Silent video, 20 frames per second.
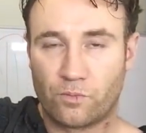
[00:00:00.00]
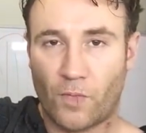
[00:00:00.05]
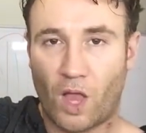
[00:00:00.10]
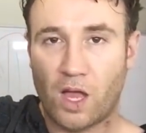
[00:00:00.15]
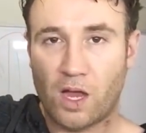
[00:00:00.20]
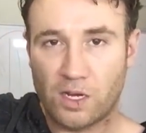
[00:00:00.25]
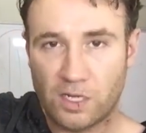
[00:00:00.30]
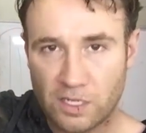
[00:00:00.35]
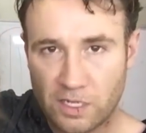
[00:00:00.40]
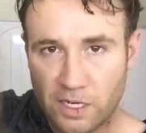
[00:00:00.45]

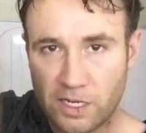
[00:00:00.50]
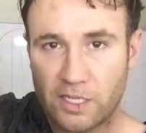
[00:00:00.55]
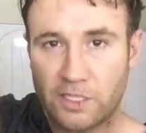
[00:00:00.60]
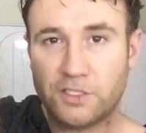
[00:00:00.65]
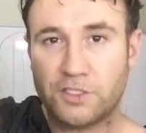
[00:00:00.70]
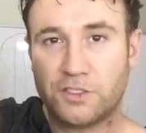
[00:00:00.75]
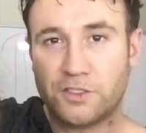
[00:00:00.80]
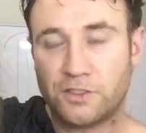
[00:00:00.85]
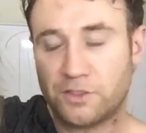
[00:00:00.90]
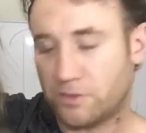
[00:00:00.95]
I need
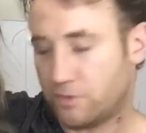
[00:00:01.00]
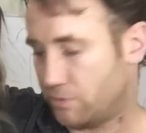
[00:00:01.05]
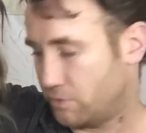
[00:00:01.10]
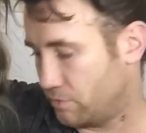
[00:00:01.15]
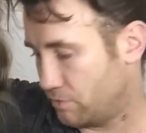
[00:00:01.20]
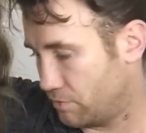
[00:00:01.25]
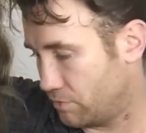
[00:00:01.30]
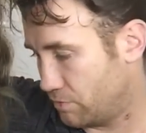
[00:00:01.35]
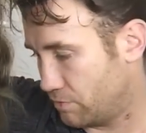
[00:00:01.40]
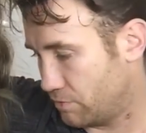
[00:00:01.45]
you
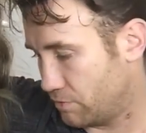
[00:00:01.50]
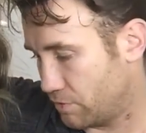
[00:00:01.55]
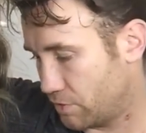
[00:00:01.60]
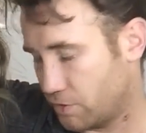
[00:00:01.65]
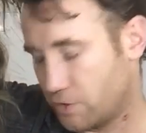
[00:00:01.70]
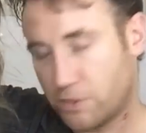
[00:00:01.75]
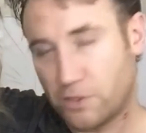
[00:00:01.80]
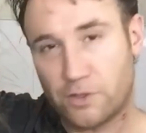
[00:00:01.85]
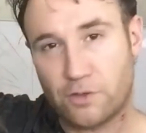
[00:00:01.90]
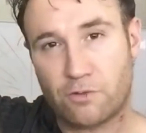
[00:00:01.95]
to
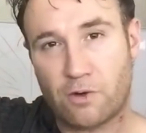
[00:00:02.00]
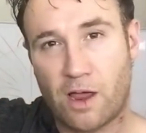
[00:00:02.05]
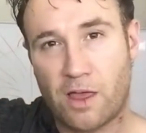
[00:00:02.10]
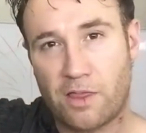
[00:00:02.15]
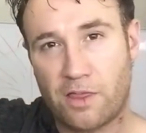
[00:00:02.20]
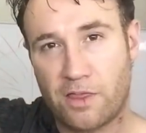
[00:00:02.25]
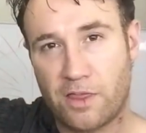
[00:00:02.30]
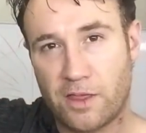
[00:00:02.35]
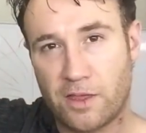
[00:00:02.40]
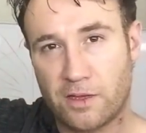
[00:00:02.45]
do the right
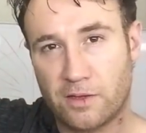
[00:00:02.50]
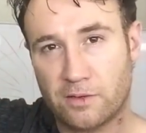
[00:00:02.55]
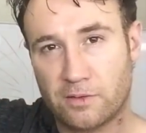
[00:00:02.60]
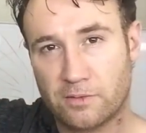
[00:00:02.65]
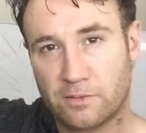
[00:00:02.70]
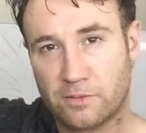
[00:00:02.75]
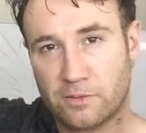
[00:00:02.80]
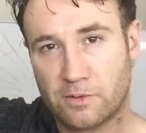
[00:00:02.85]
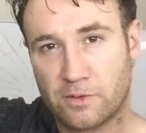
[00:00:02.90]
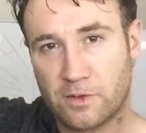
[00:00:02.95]
thing.
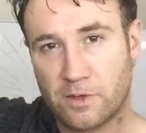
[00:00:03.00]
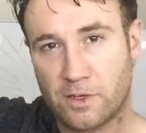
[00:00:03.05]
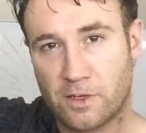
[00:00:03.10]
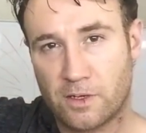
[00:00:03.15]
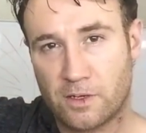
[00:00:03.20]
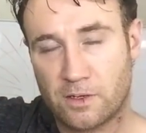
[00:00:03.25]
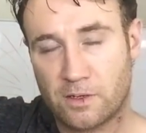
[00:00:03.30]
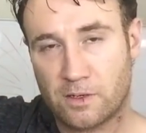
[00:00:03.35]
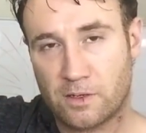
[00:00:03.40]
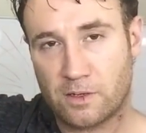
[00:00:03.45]

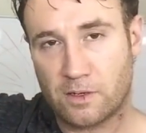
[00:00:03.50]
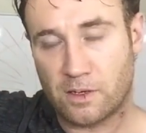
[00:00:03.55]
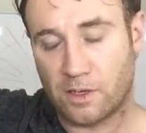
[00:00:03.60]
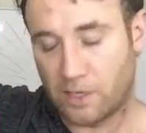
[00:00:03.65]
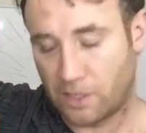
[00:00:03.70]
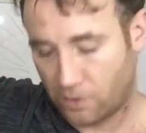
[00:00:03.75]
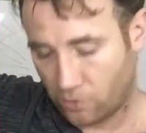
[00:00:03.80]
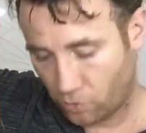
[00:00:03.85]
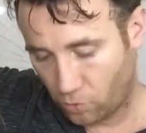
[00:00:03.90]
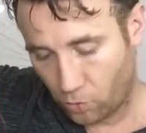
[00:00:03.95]
I
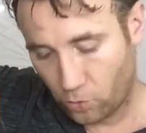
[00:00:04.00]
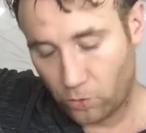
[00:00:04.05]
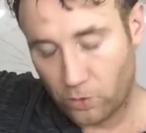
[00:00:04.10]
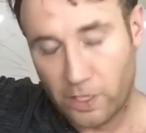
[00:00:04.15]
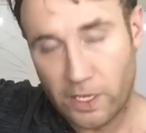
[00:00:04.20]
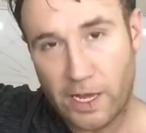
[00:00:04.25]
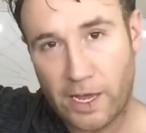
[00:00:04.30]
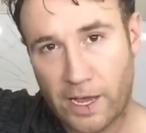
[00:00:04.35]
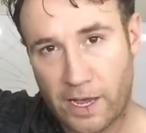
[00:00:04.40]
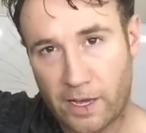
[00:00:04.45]
need all
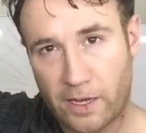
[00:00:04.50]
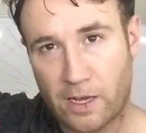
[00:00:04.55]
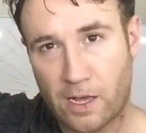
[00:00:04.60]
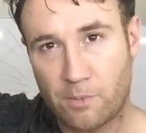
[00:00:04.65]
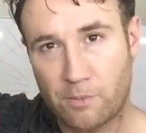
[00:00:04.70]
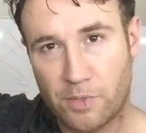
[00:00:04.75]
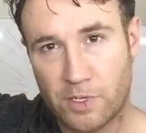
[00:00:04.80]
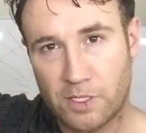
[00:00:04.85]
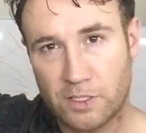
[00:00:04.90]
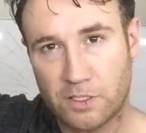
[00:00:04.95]
hair
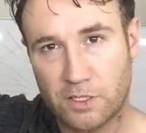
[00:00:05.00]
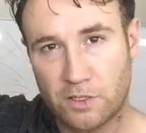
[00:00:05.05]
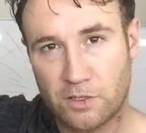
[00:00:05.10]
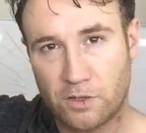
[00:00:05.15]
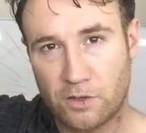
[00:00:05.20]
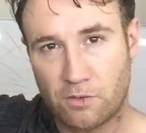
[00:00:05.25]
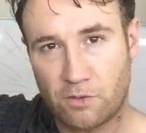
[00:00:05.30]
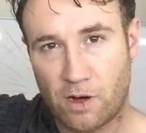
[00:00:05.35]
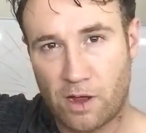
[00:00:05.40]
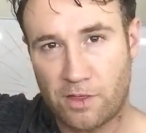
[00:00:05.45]
companies to do
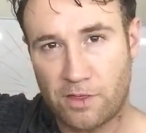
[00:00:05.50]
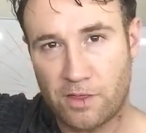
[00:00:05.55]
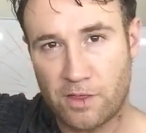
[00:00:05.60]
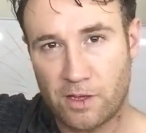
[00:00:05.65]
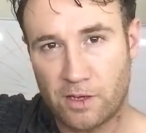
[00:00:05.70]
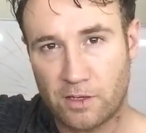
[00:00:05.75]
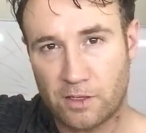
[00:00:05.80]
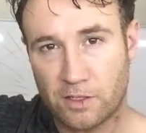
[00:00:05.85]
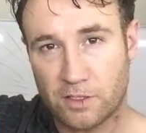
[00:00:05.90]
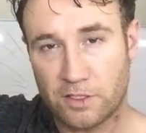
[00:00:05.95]
the right
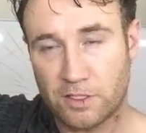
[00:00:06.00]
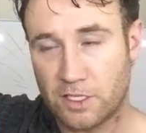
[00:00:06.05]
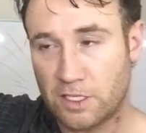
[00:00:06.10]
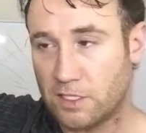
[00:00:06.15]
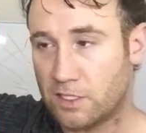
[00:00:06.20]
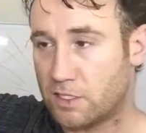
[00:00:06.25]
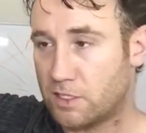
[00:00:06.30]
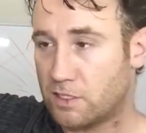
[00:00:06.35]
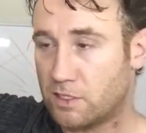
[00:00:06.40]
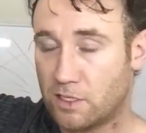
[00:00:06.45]
thing, because
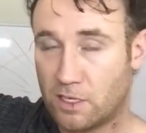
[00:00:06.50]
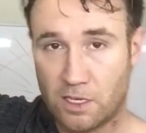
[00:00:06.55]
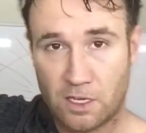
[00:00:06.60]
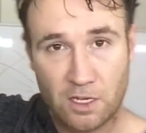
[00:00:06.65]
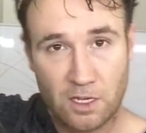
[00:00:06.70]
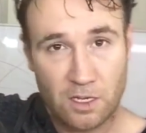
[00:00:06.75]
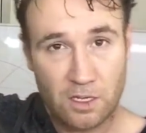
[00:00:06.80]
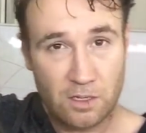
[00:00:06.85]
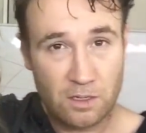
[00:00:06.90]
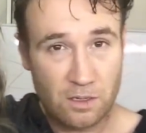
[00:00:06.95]
this
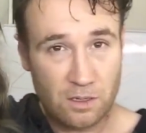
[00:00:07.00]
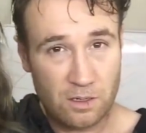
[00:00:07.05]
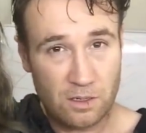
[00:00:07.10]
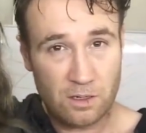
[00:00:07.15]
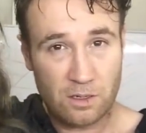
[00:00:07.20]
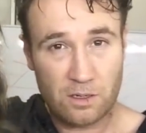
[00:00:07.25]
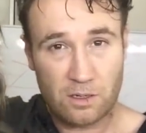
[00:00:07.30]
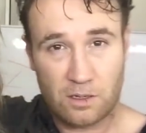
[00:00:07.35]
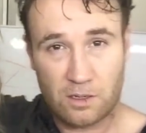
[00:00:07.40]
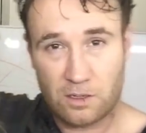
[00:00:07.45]

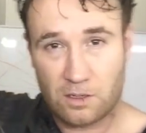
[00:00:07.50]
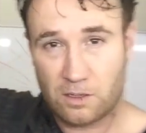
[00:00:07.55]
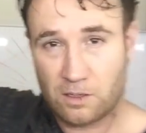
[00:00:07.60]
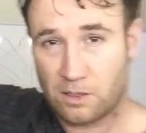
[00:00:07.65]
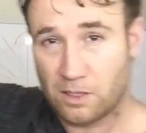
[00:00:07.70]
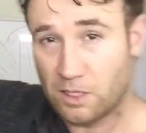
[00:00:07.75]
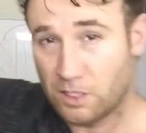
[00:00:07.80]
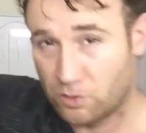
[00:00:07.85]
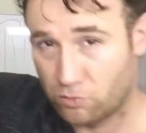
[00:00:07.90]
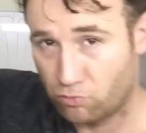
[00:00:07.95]

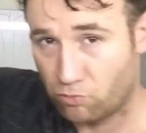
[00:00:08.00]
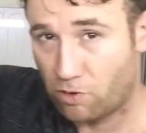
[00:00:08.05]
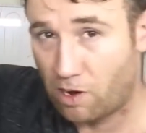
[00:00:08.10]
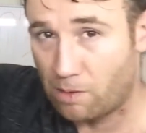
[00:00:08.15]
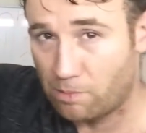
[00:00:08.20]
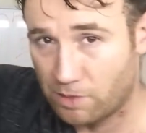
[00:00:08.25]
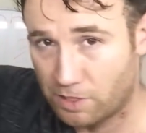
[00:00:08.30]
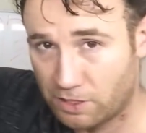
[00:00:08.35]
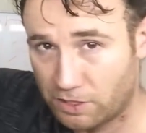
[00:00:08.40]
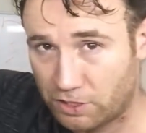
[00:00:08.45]
is
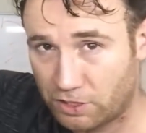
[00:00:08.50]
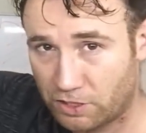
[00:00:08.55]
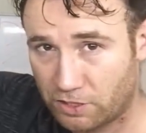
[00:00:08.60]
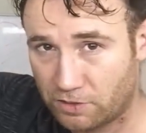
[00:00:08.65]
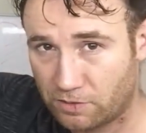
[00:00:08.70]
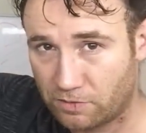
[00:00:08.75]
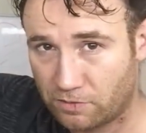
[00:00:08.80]
rubbish.